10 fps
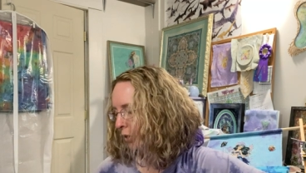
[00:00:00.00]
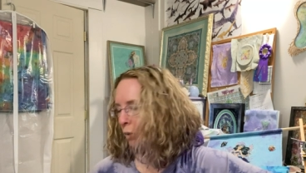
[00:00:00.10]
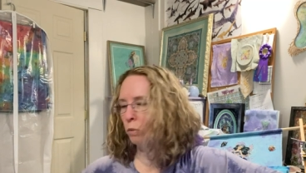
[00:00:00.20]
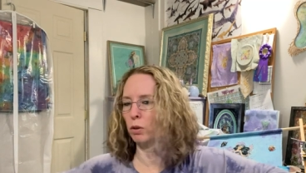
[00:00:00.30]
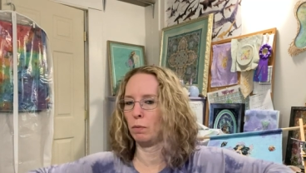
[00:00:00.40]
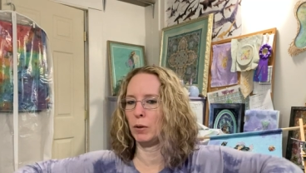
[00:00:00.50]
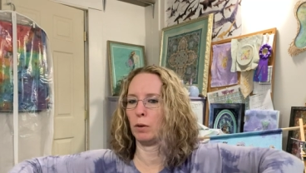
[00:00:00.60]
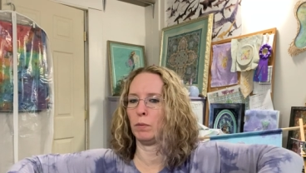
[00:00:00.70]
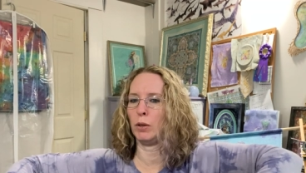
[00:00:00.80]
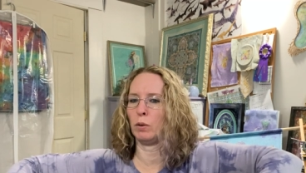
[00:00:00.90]
There were a fair
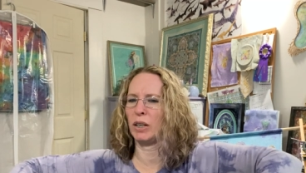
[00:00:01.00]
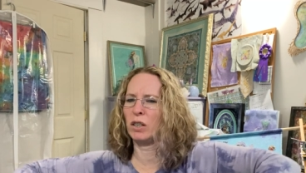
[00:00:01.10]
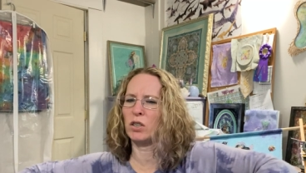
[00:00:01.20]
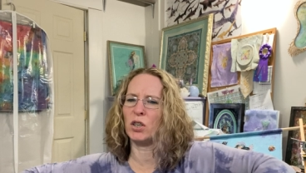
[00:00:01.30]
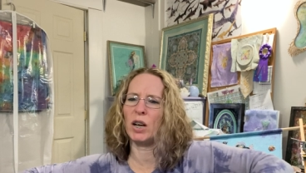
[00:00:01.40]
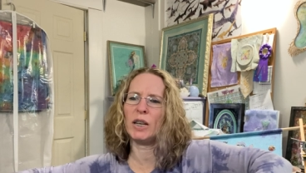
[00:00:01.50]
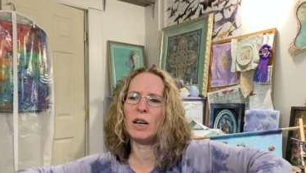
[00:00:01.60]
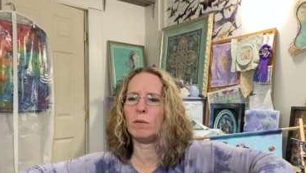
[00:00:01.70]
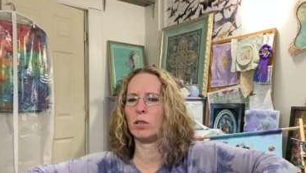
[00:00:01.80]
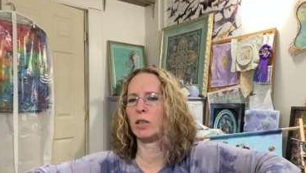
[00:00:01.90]
few. Like, gosh, I can't even